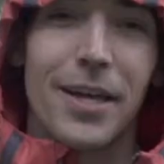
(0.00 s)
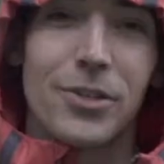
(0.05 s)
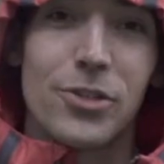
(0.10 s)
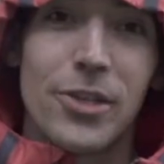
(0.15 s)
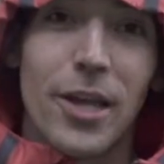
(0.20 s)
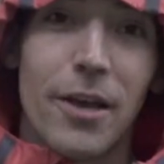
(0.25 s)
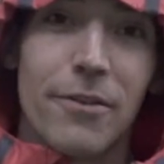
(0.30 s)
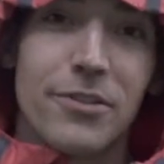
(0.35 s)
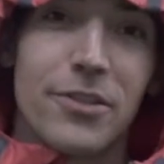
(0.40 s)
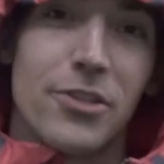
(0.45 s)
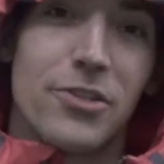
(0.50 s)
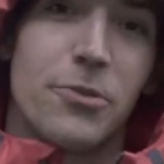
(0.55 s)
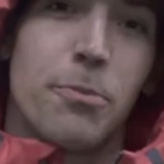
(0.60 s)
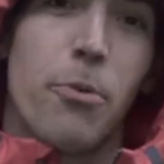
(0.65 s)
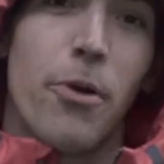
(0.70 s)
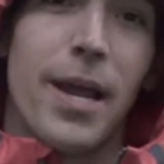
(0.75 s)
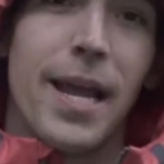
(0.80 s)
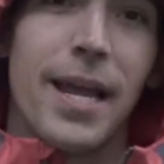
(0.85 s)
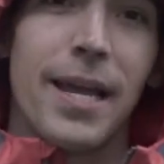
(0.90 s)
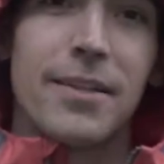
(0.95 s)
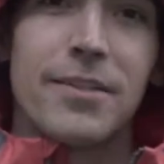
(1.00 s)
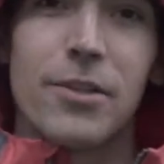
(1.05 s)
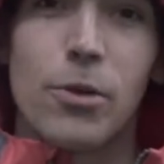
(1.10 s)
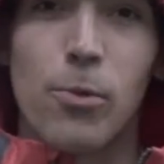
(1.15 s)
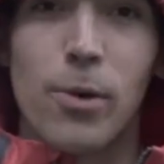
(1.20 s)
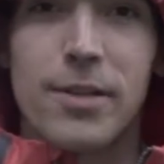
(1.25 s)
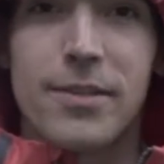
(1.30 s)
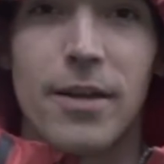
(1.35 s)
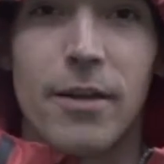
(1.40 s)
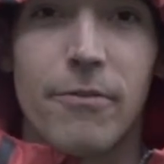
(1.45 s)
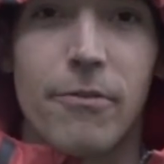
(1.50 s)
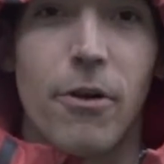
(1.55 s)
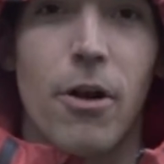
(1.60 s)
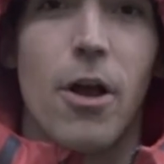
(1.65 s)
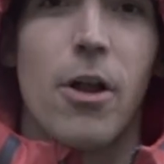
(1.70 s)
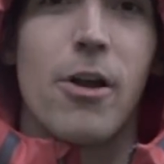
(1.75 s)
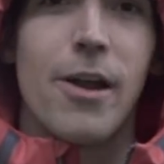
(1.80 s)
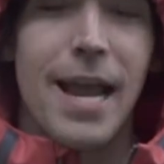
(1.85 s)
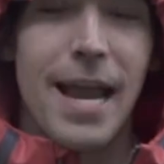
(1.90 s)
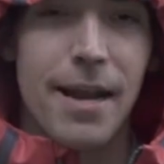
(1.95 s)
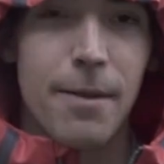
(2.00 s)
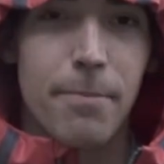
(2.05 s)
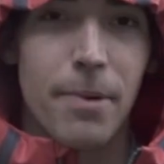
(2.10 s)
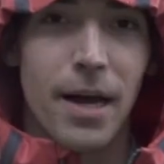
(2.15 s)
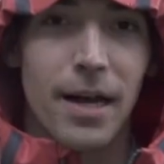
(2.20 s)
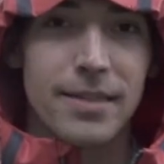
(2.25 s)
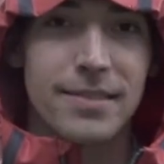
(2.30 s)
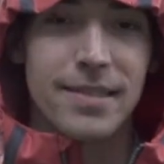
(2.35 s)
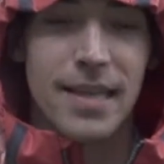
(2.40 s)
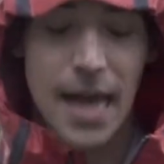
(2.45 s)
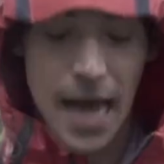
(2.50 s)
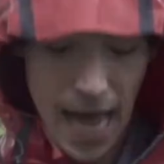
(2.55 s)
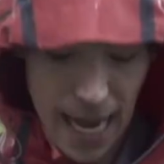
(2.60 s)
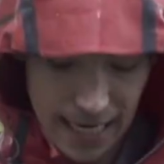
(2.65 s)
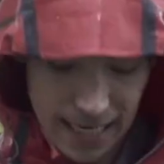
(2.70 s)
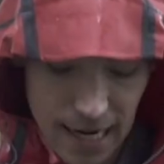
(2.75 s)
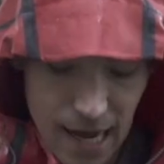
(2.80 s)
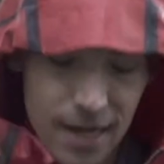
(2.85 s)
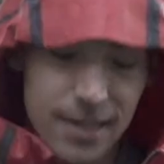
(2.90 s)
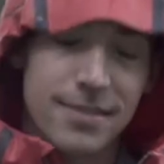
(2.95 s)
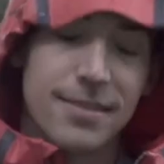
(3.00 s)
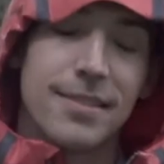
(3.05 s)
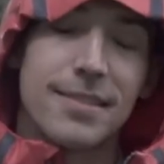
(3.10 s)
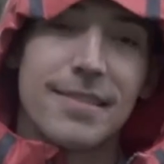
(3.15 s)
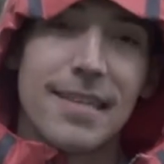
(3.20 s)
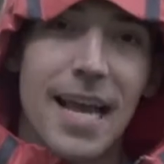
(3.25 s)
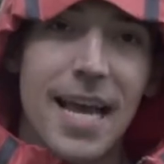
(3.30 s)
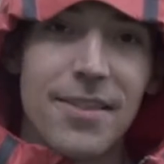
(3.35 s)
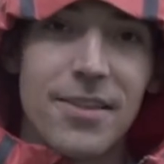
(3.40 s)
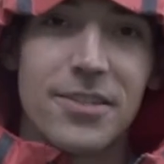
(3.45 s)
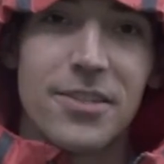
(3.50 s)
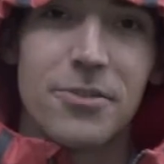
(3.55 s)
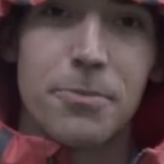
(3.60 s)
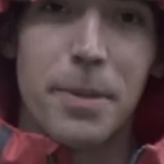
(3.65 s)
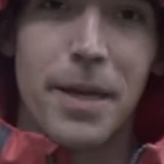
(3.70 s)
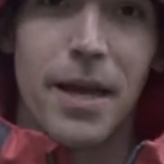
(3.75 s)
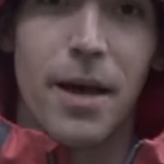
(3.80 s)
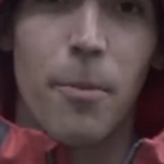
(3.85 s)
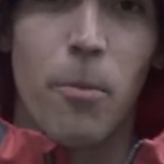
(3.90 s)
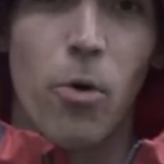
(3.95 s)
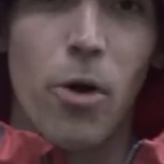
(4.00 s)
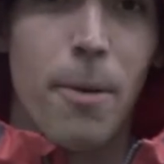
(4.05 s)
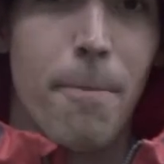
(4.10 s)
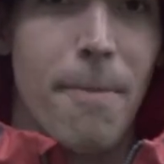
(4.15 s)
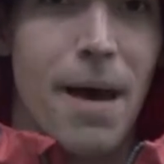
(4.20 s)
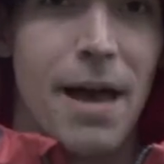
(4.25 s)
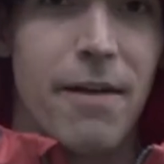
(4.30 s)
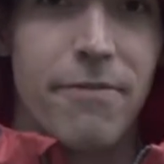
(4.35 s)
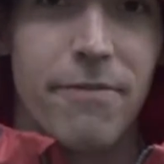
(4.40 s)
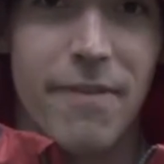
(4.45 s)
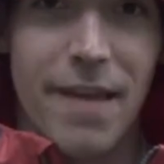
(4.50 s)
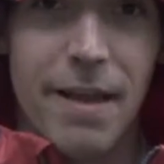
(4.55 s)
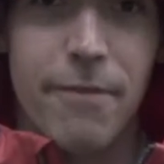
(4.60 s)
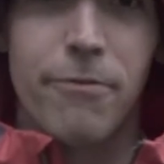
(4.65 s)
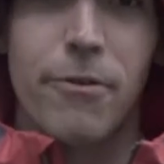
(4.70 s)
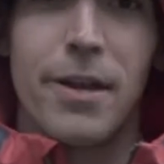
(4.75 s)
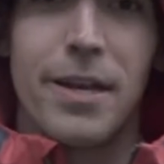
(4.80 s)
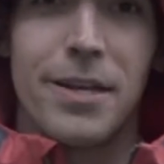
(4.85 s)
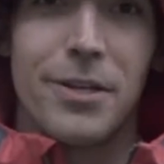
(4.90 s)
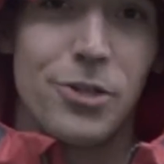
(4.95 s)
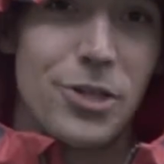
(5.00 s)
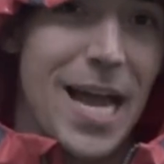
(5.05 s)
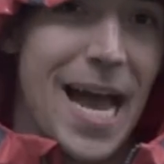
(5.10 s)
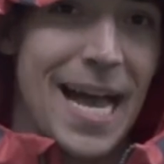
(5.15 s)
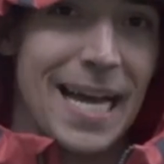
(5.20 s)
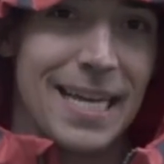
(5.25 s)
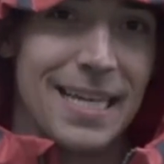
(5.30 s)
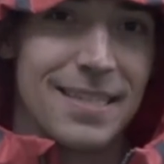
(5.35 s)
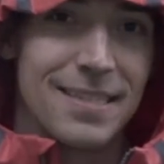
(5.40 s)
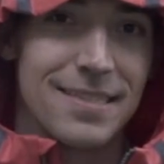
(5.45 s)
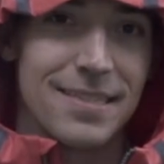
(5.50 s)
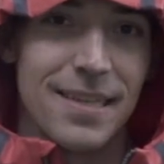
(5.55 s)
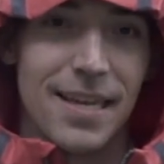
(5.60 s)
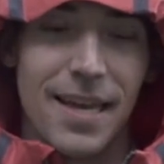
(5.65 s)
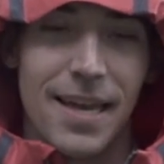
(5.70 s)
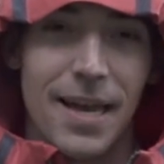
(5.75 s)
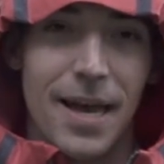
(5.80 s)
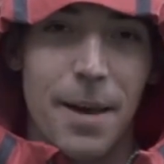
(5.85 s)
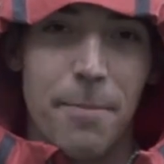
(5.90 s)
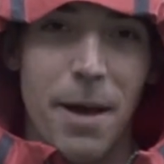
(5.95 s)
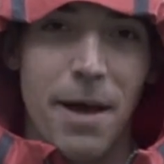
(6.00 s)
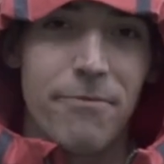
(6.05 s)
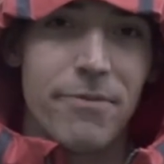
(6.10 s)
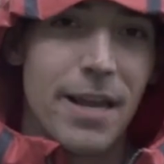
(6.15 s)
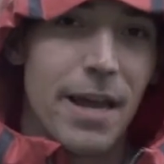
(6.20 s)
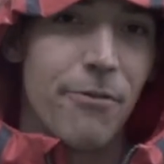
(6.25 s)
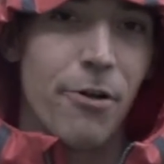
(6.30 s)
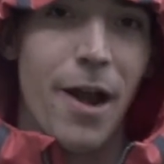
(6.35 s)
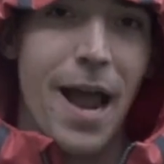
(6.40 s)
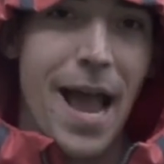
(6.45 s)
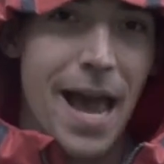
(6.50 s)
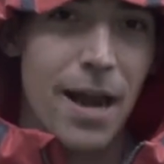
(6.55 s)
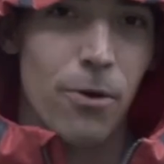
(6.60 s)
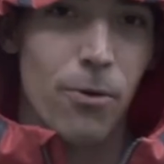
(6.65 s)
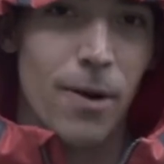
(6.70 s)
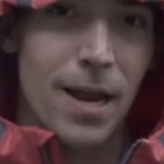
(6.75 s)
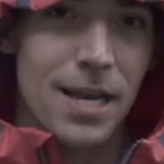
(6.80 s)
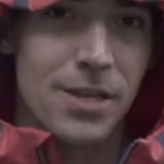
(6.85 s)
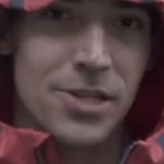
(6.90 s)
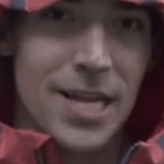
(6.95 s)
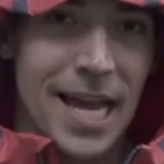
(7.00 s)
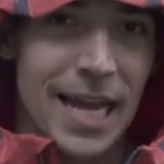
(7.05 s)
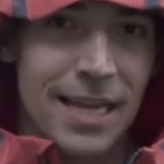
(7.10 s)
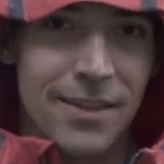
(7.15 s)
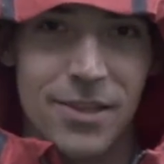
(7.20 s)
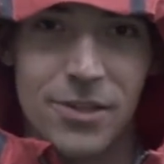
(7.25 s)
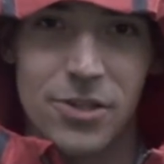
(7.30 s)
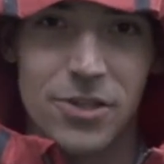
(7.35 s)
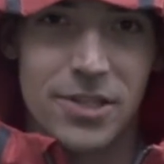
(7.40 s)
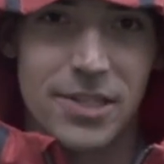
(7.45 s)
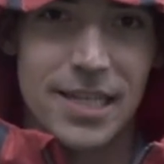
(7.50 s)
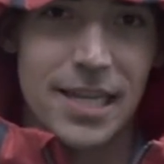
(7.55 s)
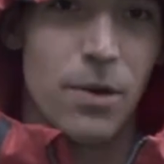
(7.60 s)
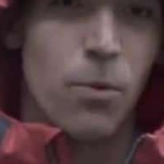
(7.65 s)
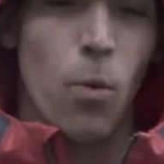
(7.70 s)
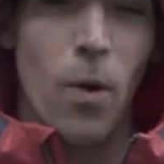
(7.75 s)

shelves this spring. It's going to retail for 180 bucks. I can honestly say this has become one of my favorite jackets. I've never had a rain jacket that just didn't